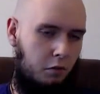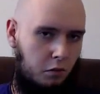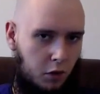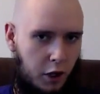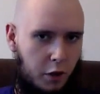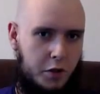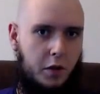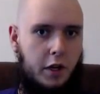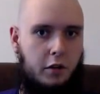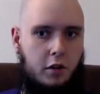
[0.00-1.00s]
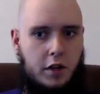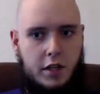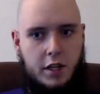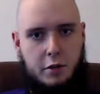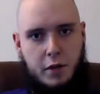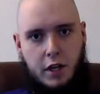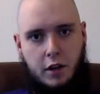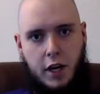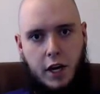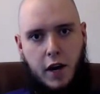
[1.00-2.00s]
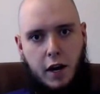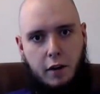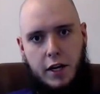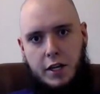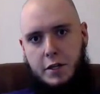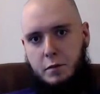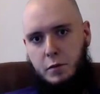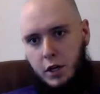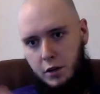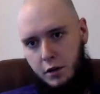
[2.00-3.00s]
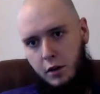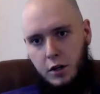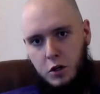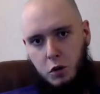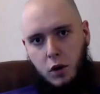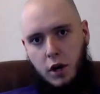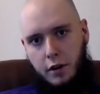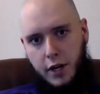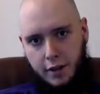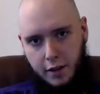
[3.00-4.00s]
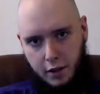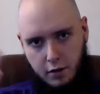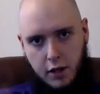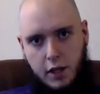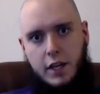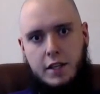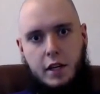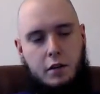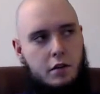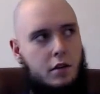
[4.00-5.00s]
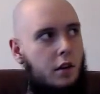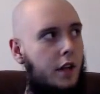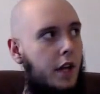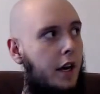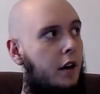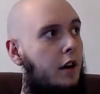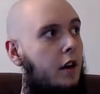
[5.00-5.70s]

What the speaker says: low soil content, depending on how airy it is when you do your initial watering, and then it settles and all that.